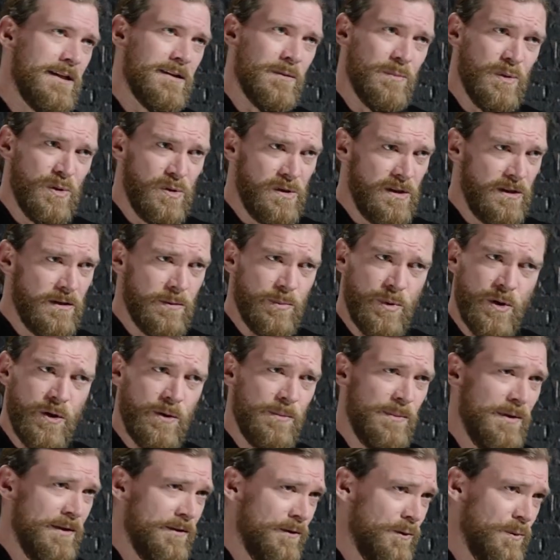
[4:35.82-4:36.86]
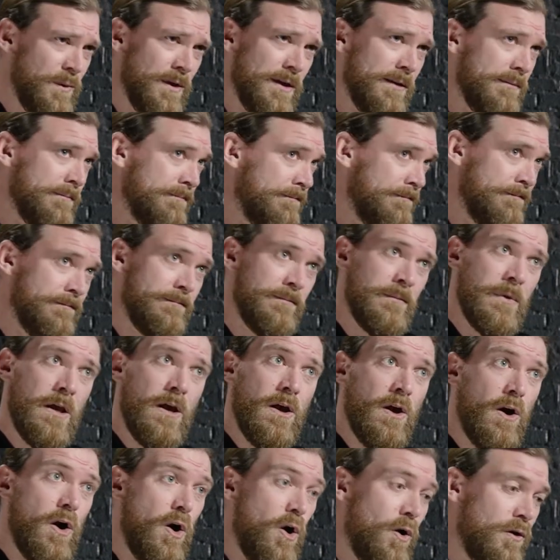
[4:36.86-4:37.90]
at the building department, doing
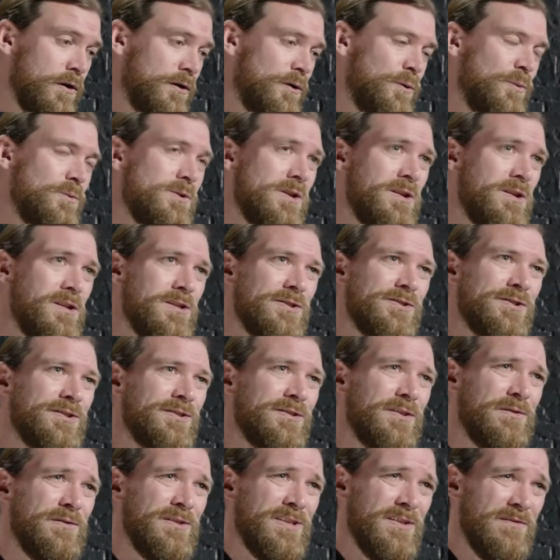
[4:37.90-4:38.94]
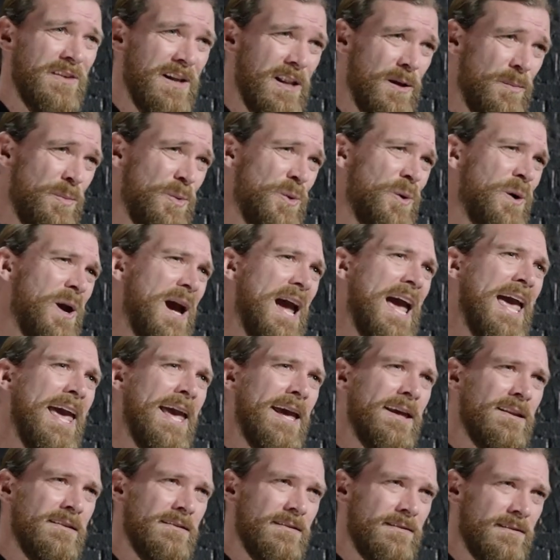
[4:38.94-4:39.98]
all the due diligence of a developer
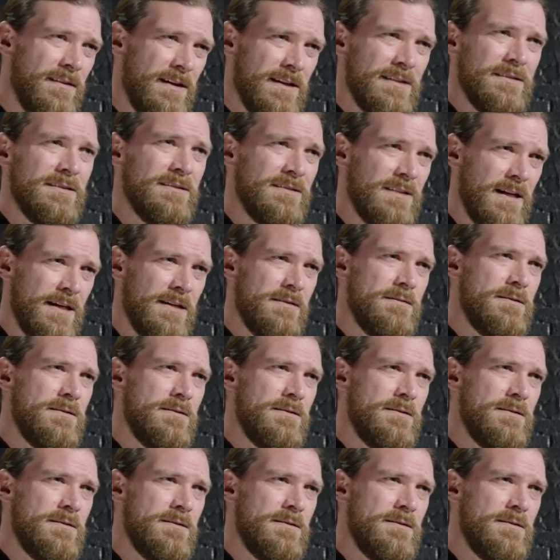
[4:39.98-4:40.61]
and a design